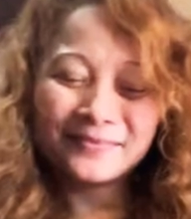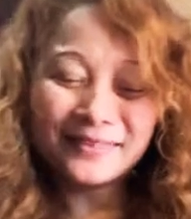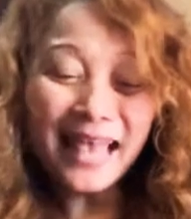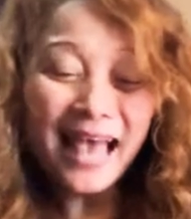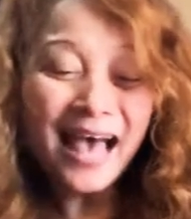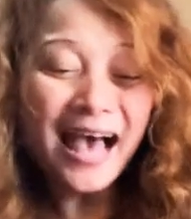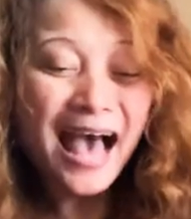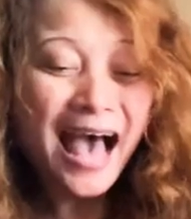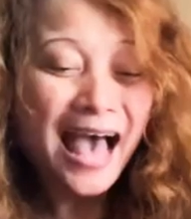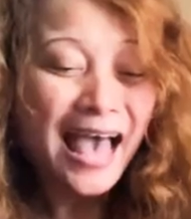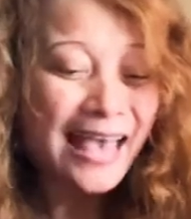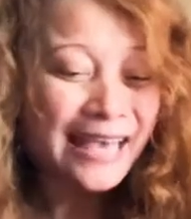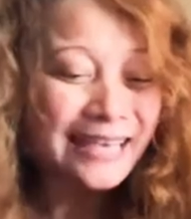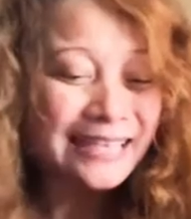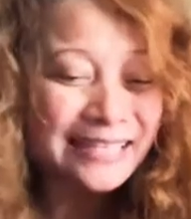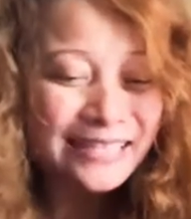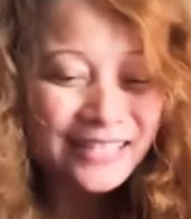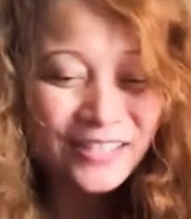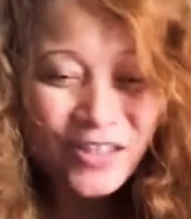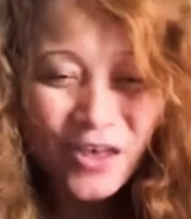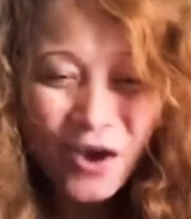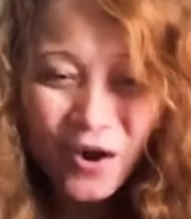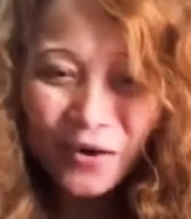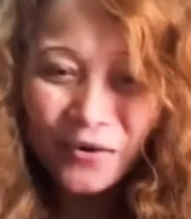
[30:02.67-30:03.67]
I
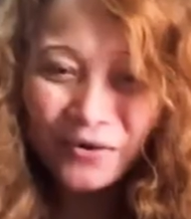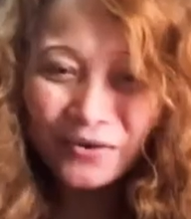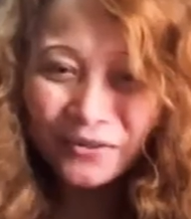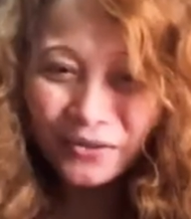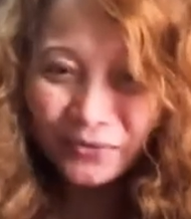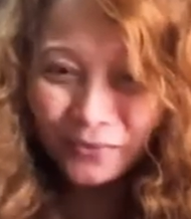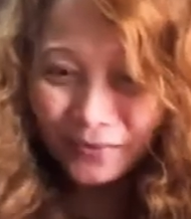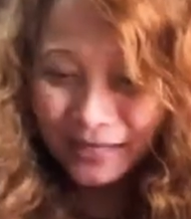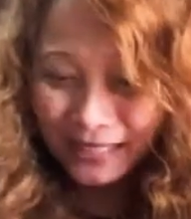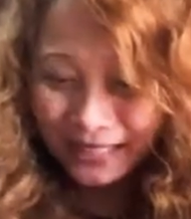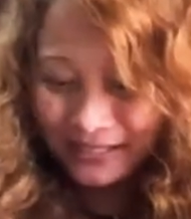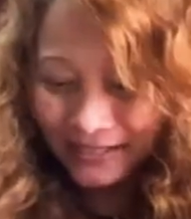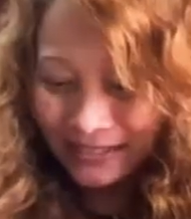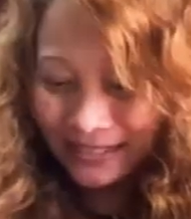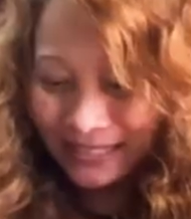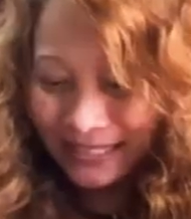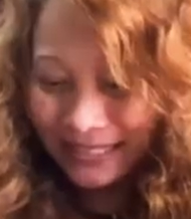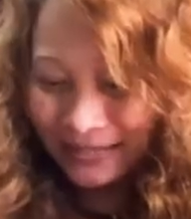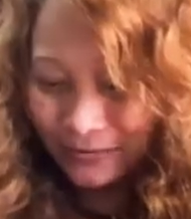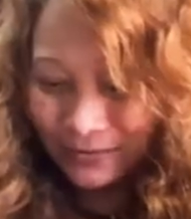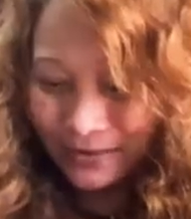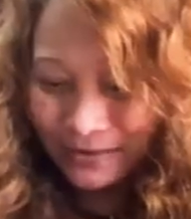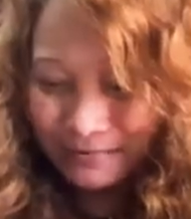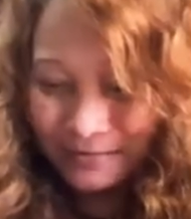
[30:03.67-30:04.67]
know you want to
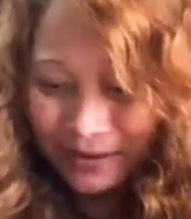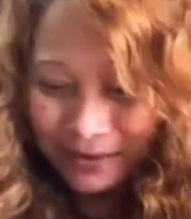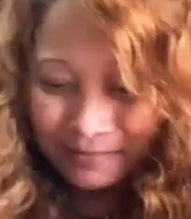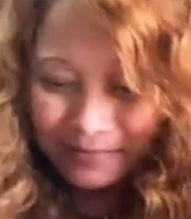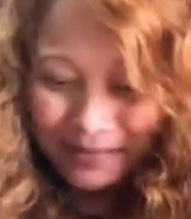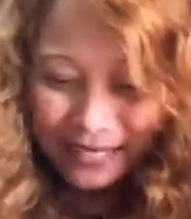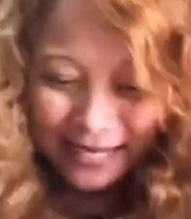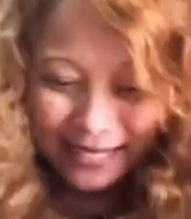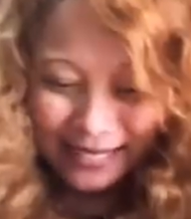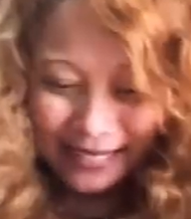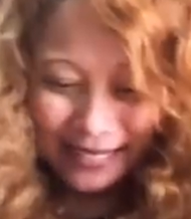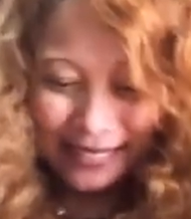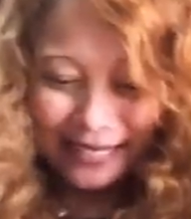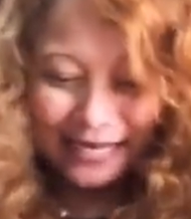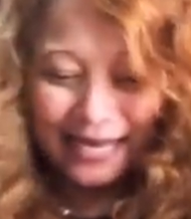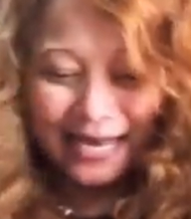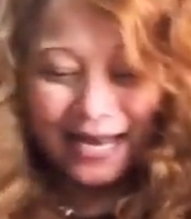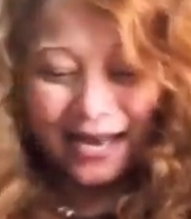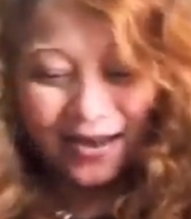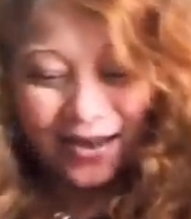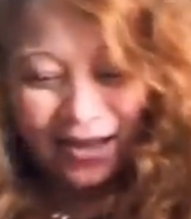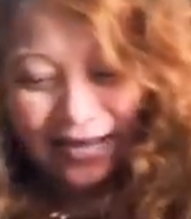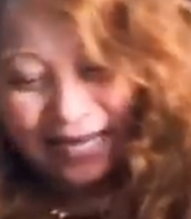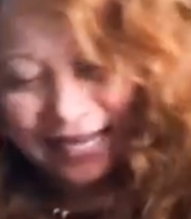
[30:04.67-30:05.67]
sit with mommy.
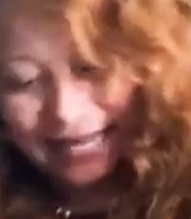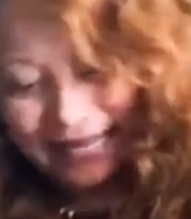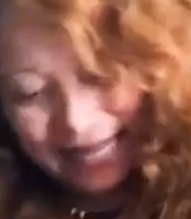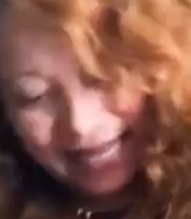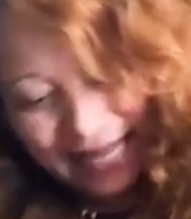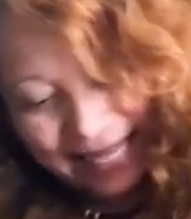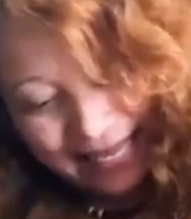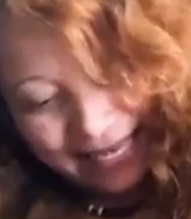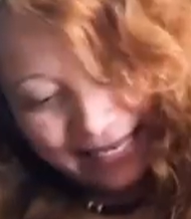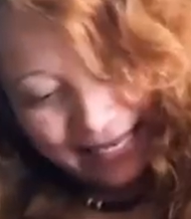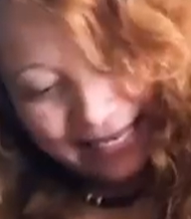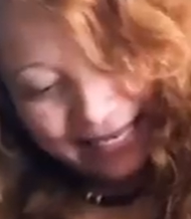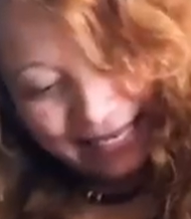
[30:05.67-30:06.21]
Okay, dali,